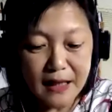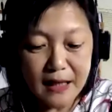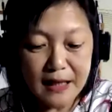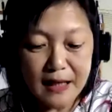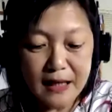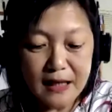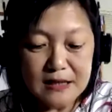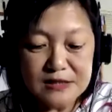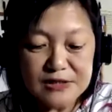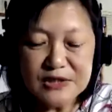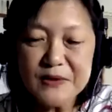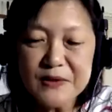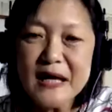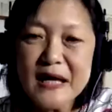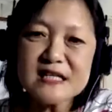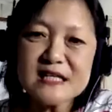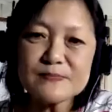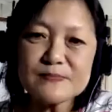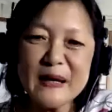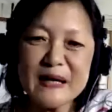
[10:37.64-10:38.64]
So it has
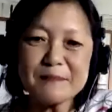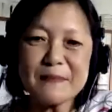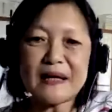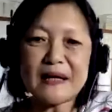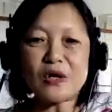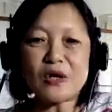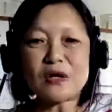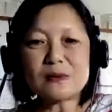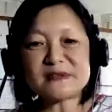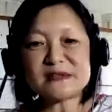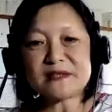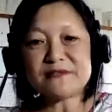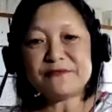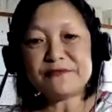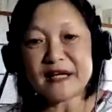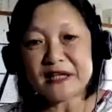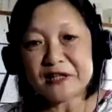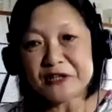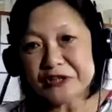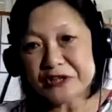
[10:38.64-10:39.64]
been my
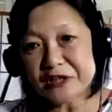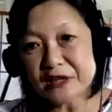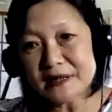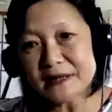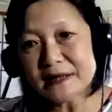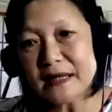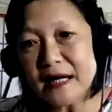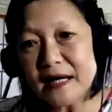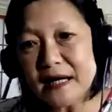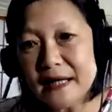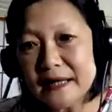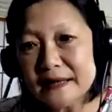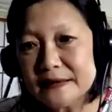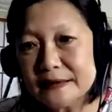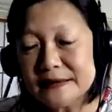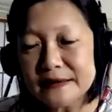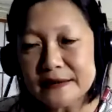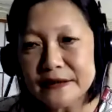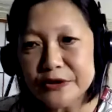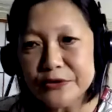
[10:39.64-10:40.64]
observation, and
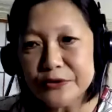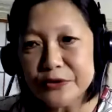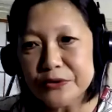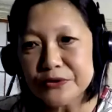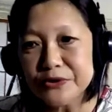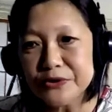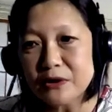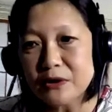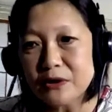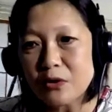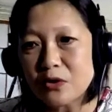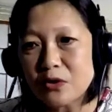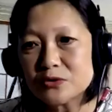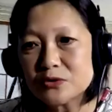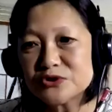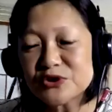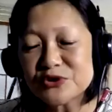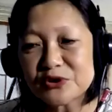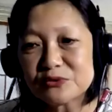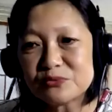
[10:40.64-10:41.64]
you know, you're all sort
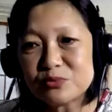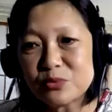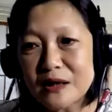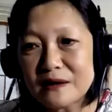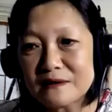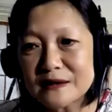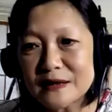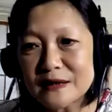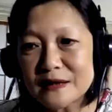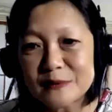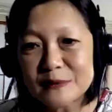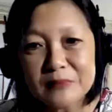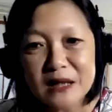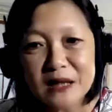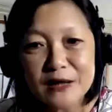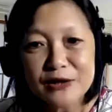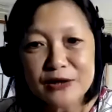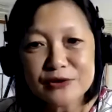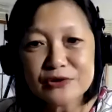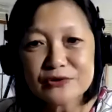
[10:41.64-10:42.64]
of welcome
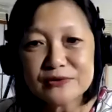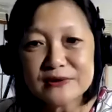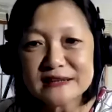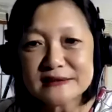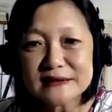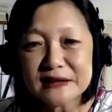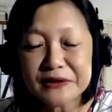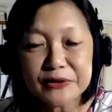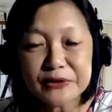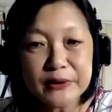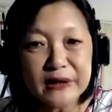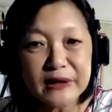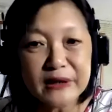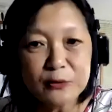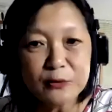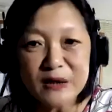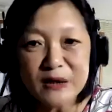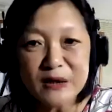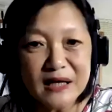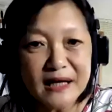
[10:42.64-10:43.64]
to disagree with
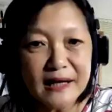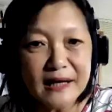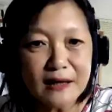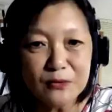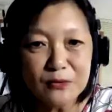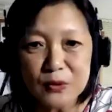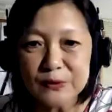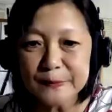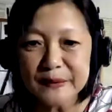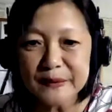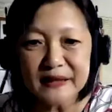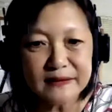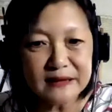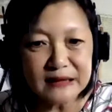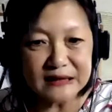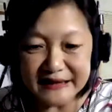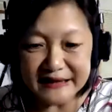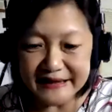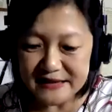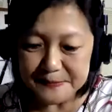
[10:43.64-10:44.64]
me. I won't be in the
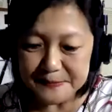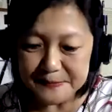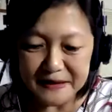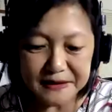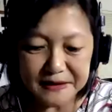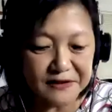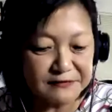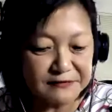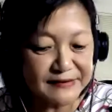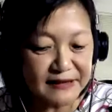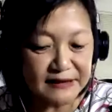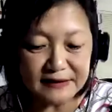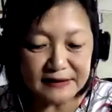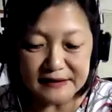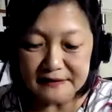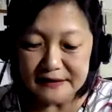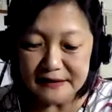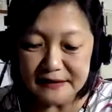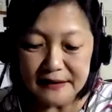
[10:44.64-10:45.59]
least bit offended.